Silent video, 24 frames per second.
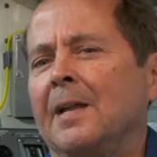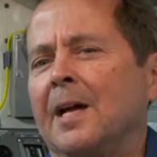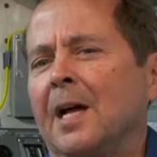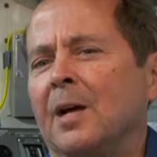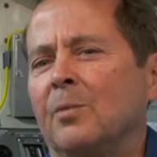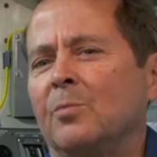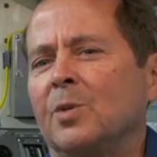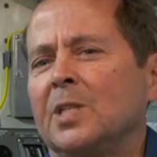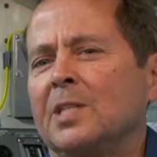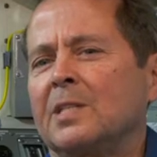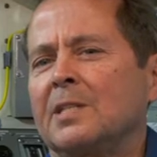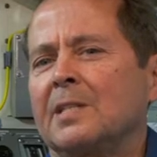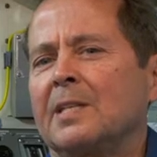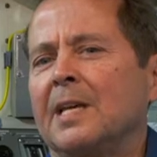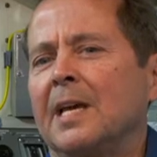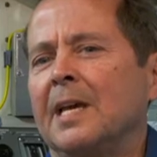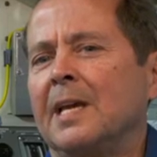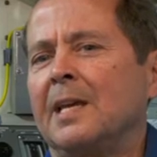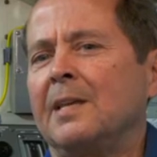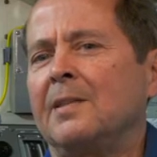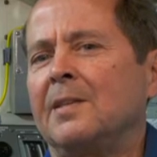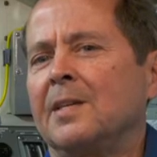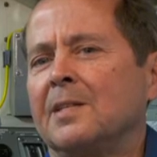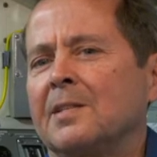I would
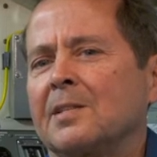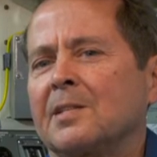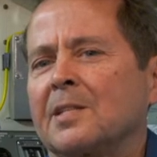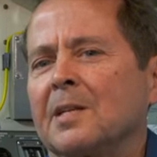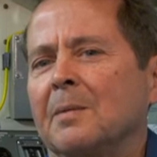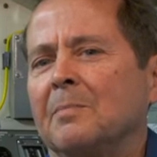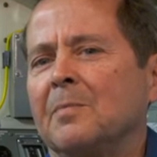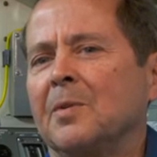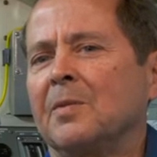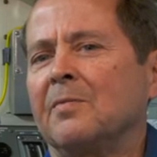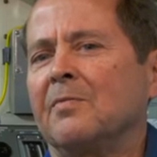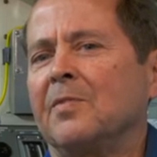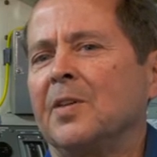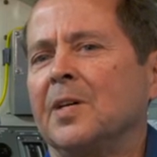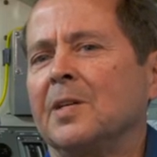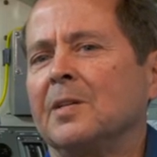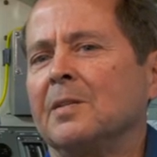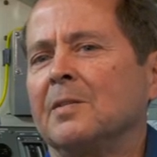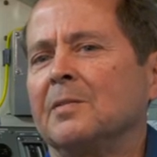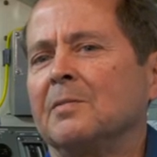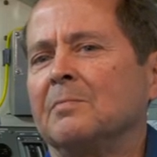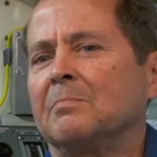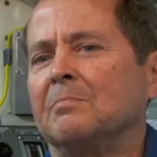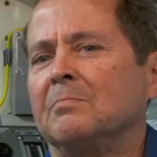say that some of
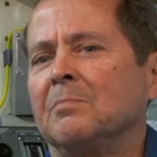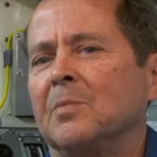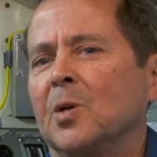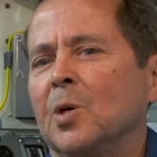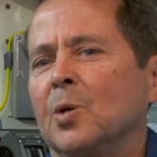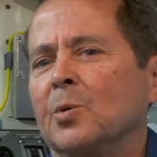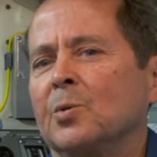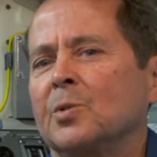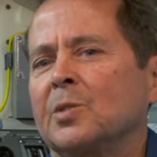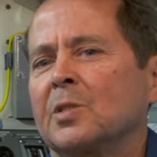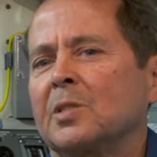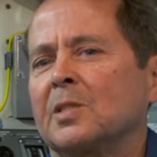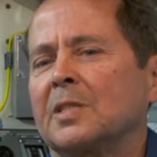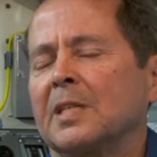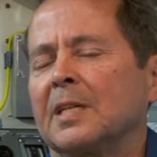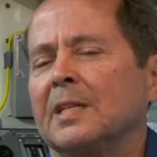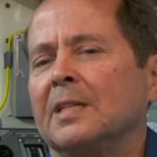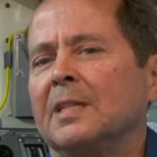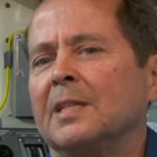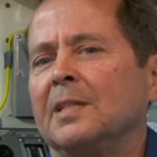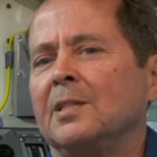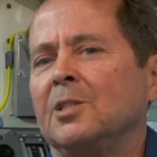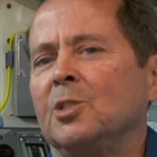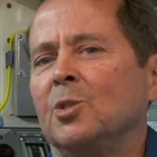the most
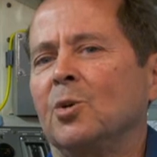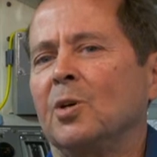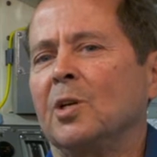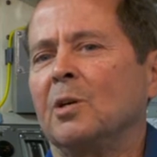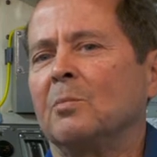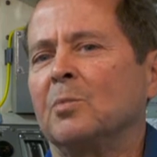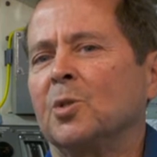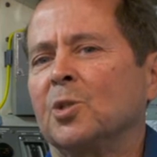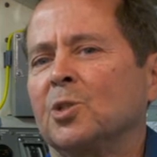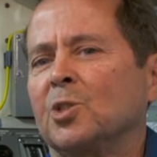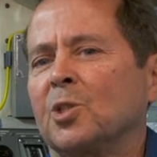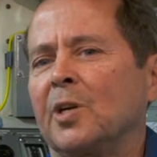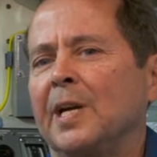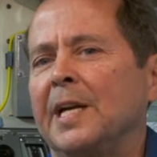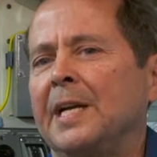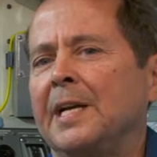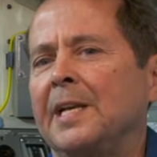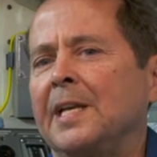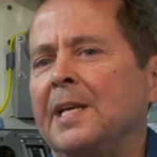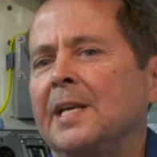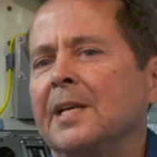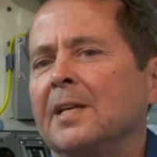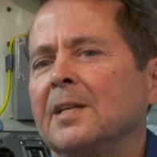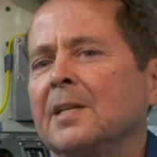enjoyable
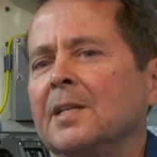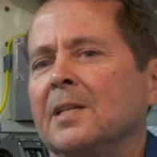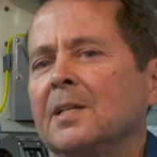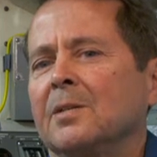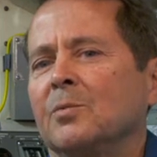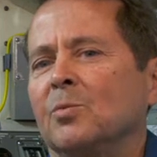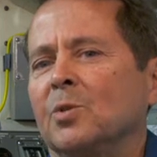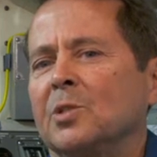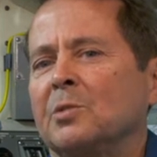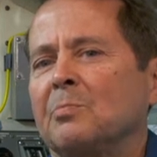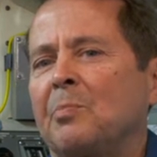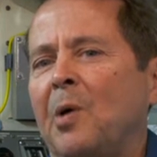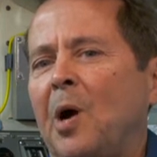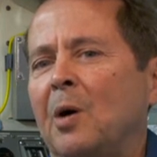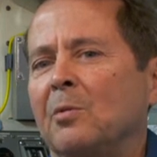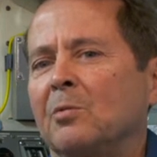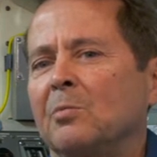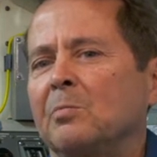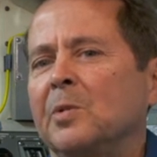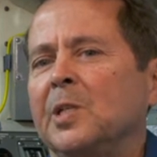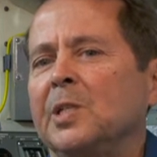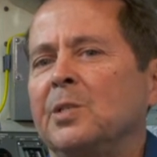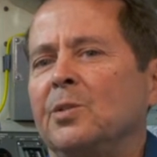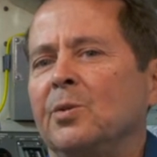training was
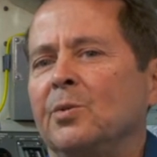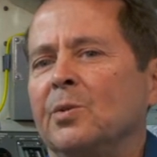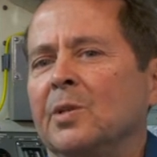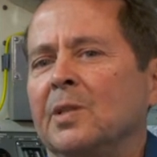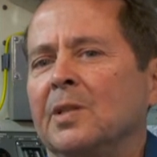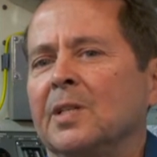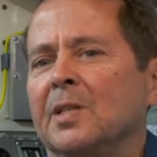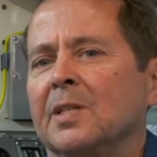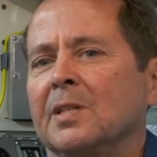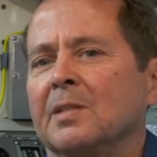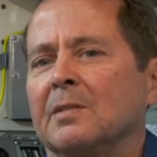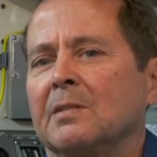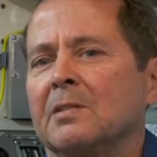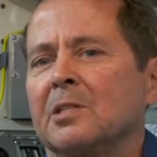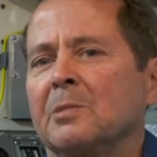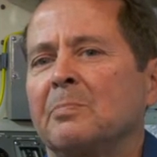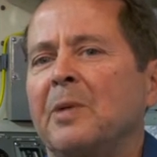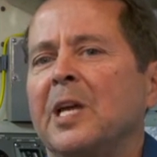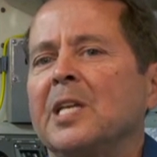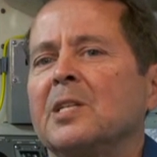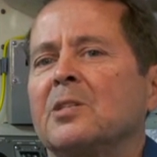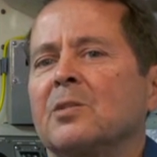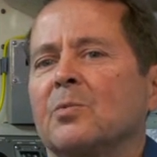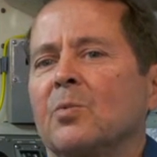probably doing the
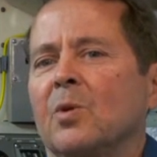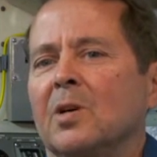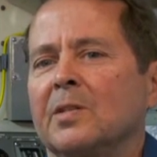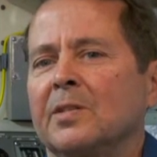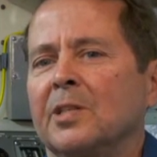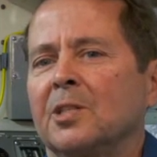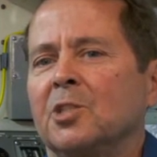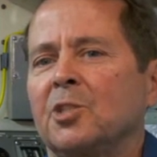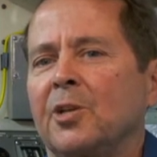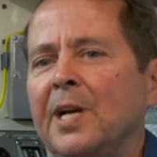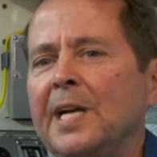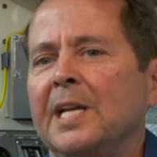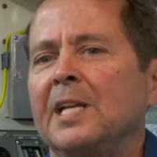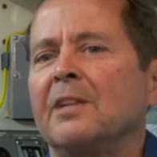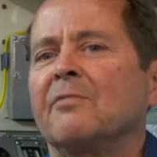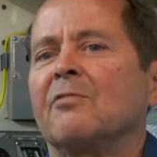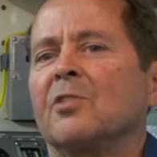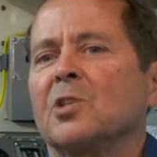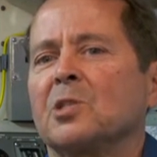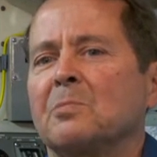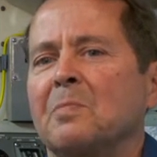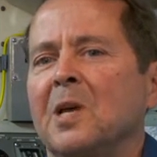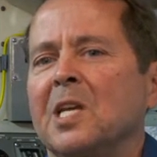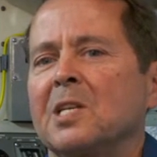training
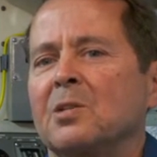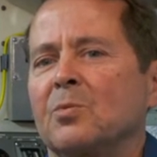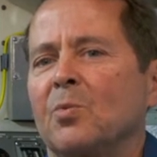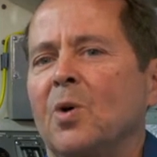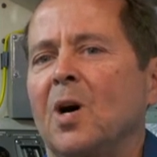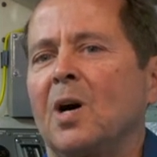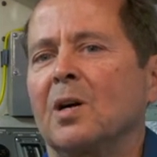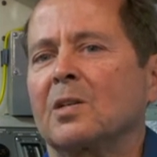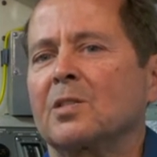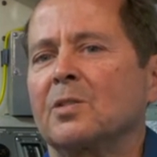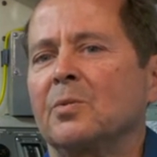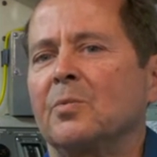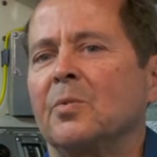for spacewalks.